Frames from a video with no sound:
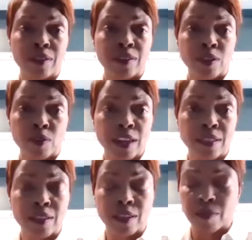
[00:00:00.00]
So
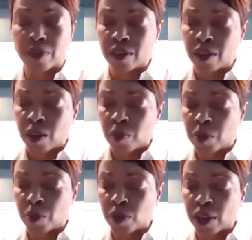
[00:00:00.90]
that's a given.
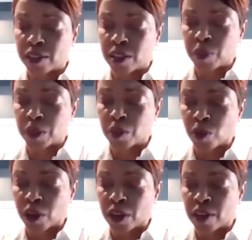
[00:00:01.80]
People that typically
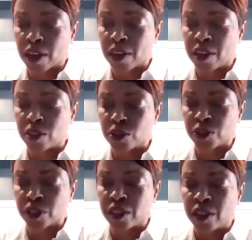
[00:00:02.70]
work in that
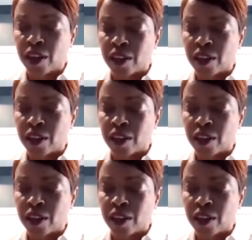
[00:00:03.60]
industry,